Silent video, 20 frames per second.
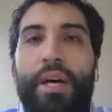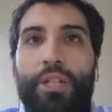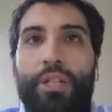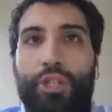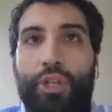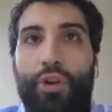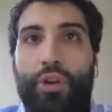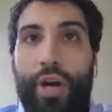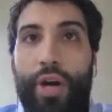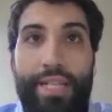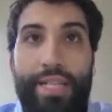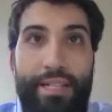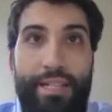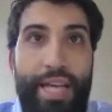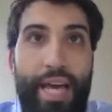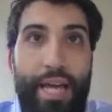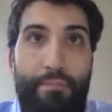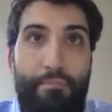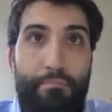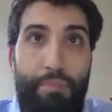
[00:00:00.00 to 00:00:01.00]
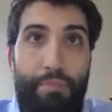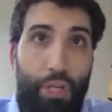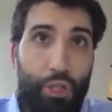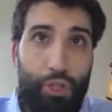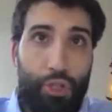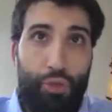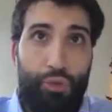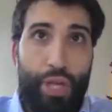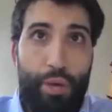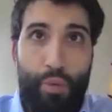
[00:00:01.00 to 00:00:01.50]
So as I said, because
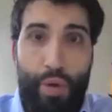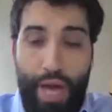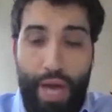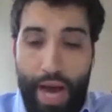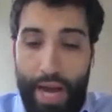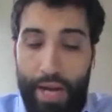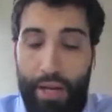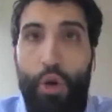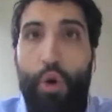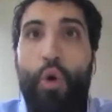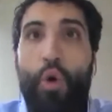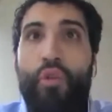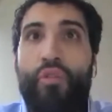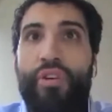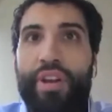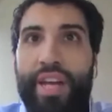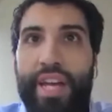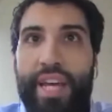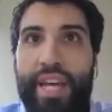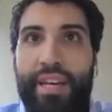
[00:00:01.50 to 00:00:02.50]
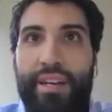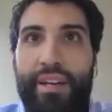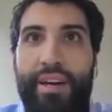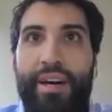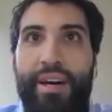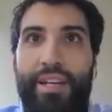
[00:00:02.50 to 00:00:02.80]
today we are covering